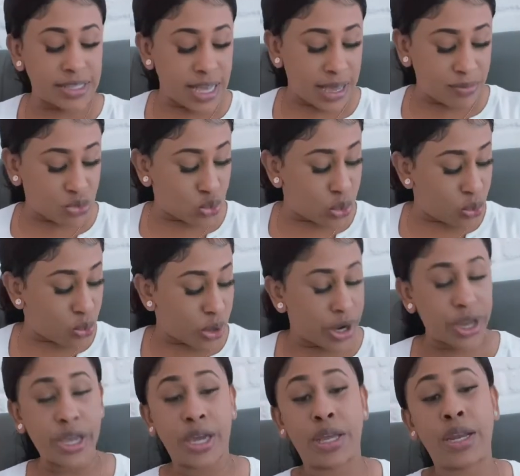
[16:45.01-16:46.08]
times we're
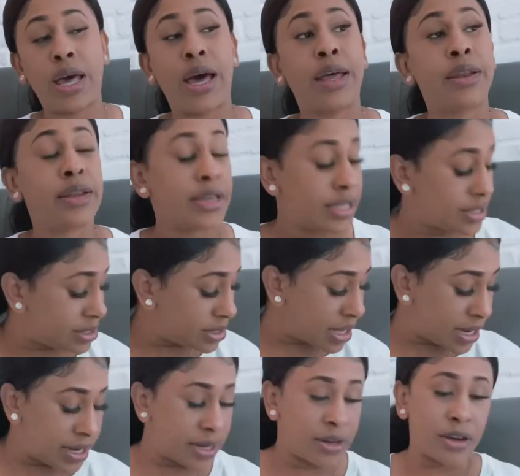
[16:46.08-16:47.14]
working and it's
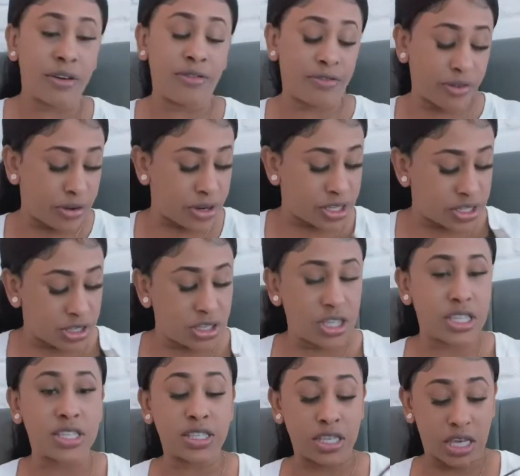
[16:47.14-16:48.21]
not enough for us to
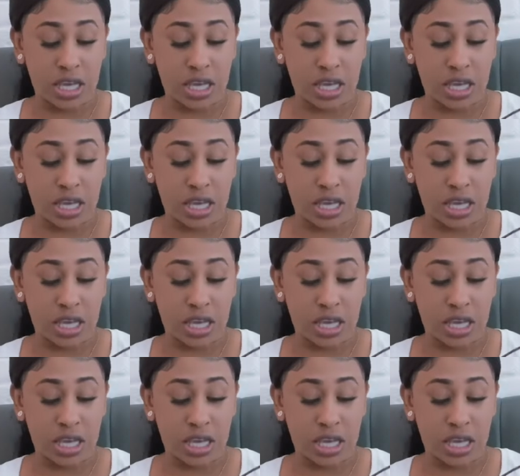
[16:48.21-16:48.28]
just